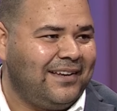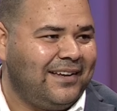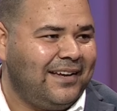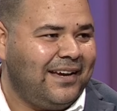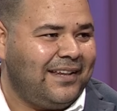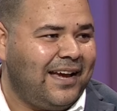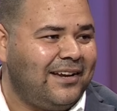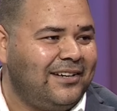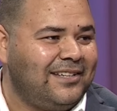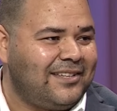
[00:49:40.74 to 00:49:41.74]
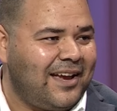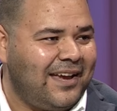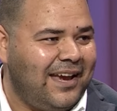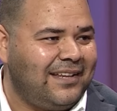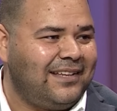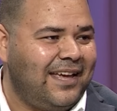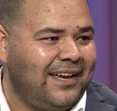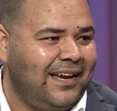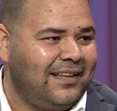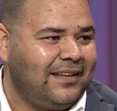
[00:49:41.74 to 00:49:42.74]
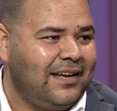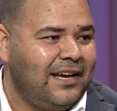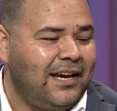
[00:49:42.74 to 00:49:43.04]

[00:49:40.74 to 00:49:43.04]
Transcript: mm. and I read it again and again.